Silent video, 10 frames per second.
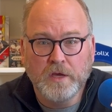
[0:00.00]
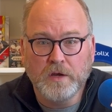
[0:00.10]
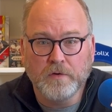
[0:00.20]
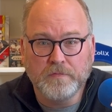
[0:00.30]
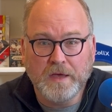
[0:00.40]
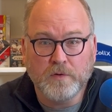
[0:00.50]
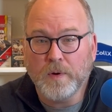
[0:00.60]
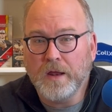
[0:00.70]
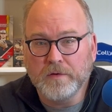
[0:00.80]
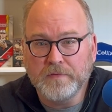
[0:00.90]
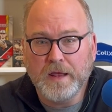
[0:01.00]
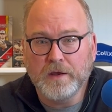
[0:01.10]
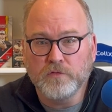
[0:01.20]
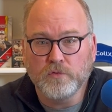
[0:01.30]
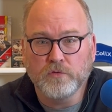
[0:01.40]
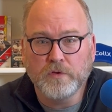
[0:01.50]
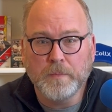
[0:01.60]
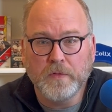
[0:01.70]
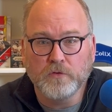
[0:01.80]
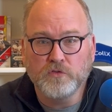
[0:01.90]
via Ground Advantage or
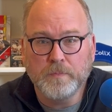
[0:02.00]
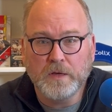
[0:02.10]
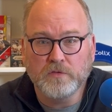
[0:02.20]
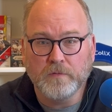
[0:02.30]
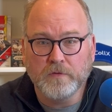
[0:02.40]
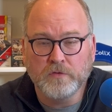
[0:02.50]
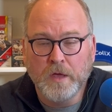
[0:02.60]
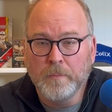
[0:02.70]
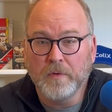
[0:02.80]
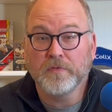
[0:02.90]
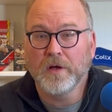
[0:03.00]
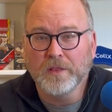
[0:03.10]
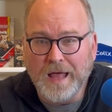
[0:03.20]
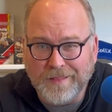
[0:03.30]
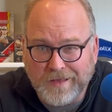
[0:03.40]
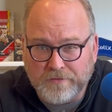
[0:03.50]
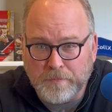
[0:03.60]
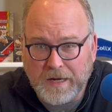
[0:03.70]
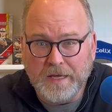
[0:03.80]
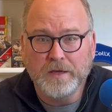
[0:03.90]
some other shipping service, but for a lot less
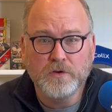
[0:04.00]
money.